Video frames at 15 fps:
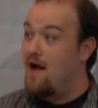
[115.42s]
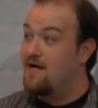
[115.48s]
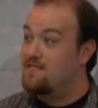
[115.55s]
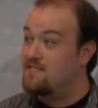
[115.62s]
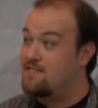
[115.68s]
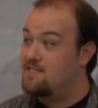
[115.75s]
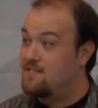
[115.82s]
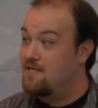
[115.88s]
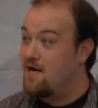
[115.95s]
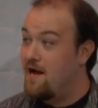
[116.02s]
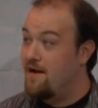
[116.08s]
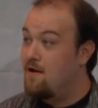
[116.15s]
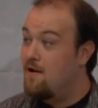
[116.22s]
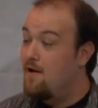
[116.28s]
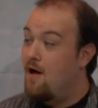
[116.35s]
rises
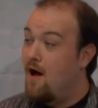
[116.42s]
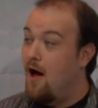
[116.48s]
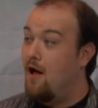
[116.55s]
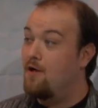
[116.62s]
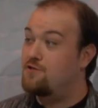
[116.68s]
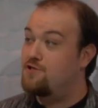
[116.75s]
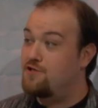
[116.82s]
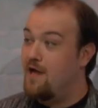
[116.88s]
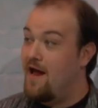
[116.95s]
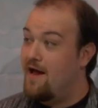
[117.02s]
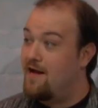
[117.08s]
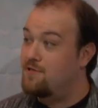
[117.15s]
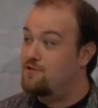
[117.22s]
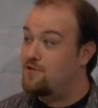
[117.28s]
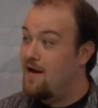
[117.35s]
tonight, I'll
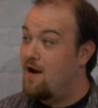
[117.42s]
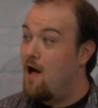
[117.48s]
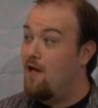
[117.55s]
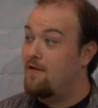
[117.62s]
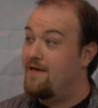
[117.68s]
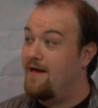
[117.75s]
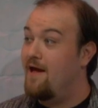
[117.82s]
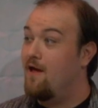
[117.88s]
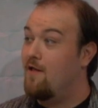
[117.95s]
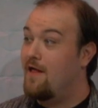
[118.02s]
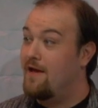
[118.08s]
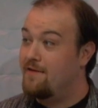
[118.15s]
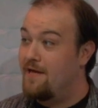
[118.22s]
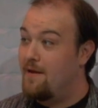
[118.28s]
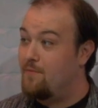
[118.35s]
change and I'll kill
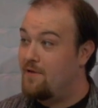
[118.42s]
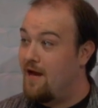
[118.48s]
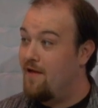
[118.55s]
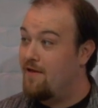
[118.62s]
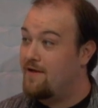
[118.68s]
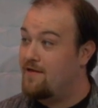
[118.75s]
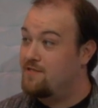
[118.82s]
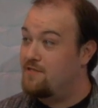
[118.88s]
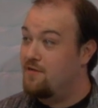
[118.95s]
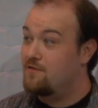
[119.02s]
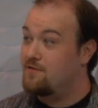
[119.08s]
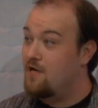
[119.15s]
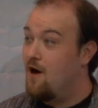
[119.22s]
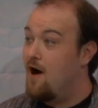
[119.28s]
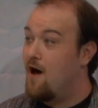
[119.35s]
and keep killing until
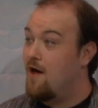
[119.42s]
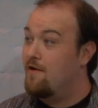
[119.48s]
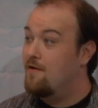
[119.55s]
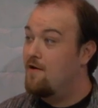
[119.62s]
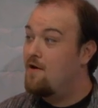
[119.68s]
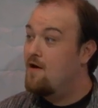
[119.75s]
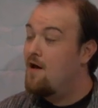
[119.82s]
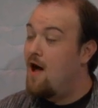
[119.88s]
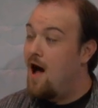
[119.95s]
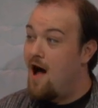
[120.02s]
dawn.